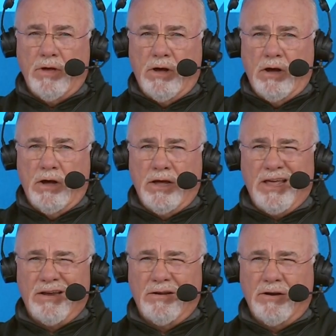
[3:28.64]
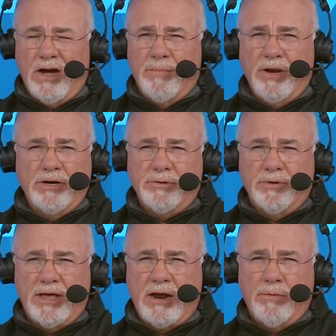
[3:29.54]
Uh, and in combination
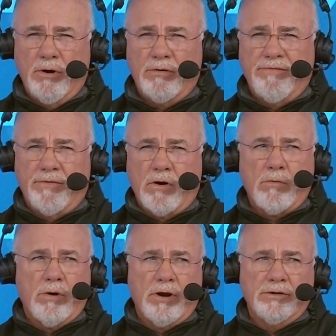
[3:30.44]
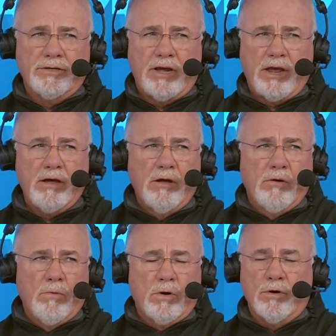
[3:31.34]
with that, I would look forward and say,
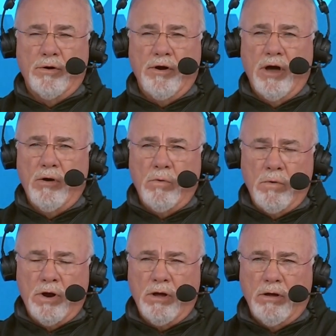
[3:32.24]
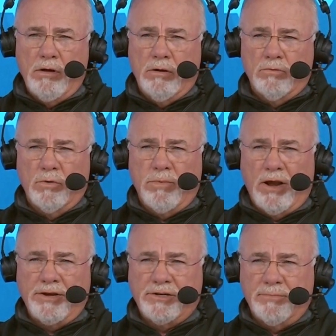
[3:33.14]
what are known
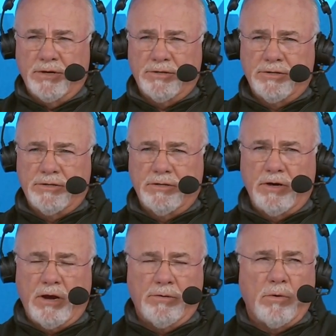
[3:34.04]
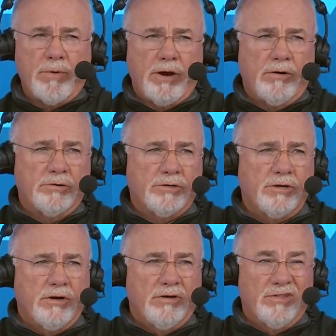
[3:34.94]
replacements and
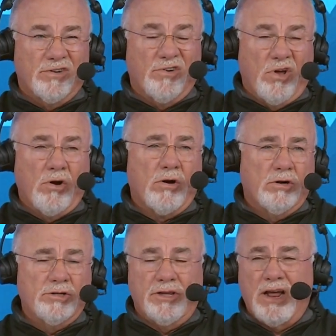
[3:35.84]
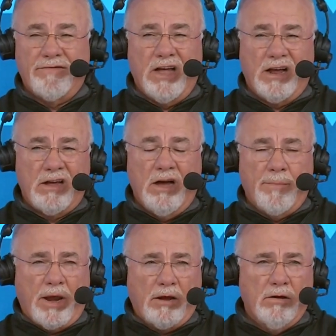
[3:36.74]
repairs that are large that I've got
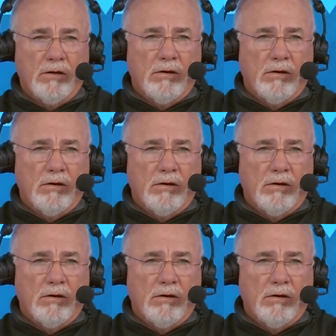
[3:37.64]
coming